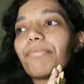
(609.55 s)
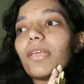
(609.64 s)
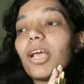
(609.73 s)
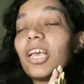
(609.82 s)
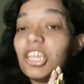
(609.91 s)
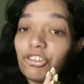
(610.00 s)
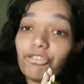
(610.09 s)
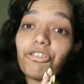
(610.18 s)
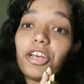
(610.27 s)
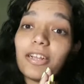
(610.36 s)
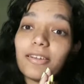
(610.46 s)
He's
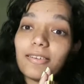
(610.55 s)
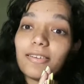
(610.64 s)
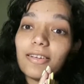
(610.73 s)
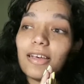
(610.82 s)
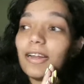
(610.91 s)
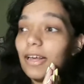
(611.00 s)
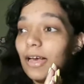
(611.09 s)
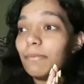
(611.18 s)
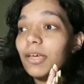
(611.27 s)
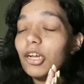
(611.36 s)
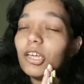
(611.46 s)
great, and
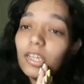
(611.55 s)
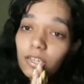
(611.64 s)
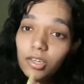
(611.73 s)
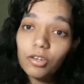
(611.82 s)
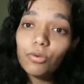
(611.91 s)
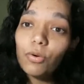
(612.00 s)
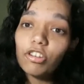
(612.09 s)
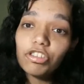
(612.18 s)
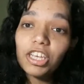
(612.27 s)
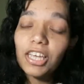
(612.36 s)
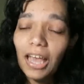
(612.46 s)
I'm gonna continue
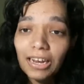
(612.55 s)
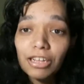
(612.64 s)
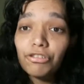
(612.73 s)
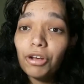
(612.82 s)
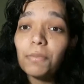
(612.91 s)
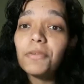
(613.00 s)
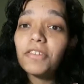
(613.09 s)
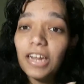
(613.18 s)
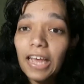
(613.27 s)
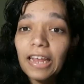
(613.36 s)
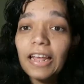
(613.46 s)
watching any dramas of
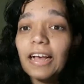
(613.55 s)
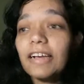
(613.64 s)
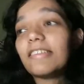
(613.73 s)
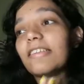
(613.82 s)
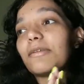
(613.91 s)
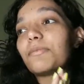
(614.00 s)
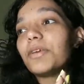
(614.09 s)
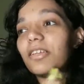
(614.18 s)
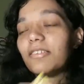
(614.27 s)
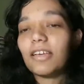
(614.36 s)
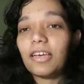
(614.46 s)
Anne Axon
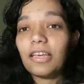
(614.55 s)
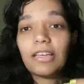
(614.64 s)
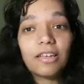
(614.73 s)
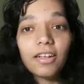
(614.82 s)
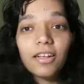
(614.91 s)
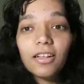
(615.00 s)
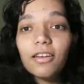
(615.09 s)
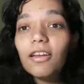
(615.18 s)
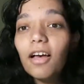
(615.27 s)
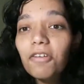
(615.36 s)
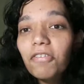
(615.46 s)
because I
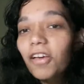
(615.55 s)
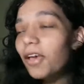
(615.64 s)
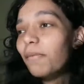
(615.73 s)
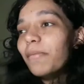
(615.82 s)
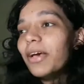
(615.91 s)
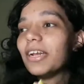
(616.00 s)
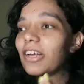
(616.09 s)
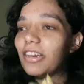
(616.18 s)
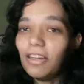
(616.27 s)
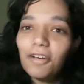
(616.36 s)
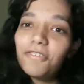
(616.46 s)
love him and
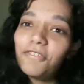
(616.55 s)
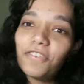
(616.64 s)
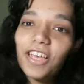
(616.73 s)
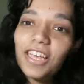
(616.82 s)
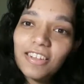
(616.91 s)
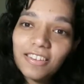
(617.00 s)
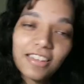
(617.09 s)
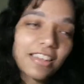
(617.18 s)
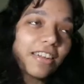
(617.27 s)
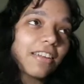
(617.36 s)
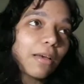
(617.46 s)
I love Vix,
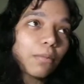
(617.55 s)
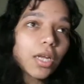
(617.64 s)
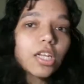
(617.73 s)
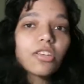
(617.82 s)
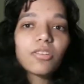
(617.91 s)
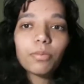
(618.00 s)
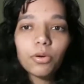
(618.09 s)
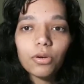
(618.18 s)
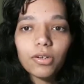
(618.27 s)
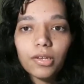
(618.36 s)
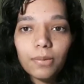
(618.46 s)
and I'm gonna
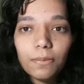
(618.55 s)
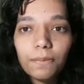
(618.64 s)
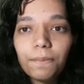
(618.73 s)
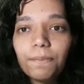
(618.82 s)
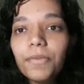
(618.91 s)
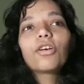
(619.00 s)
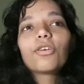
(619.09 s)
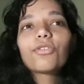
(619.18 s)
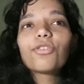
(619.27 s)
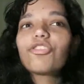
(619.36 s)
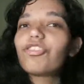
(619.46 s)
support him.
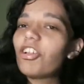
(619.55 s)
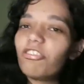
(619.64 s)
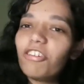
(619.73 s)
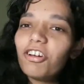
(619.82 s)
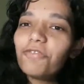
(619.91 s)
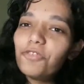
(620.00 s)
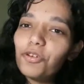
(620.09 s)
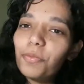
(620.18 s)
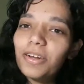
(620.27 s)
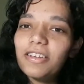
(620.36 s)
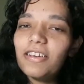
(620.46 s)
So Children of
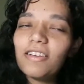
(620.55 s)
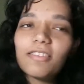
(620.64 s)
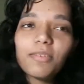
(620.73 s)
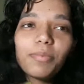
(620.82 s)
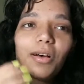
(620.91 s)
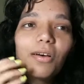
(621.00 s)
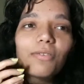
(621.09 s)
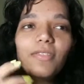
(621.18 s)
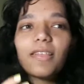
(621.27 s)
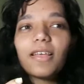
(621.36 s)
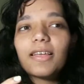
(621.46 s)
Nobody is
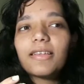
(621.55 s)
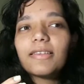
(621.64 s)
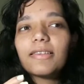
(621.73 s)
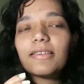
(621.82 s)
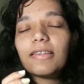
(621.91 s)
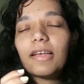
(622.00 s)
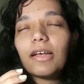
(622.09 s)
about this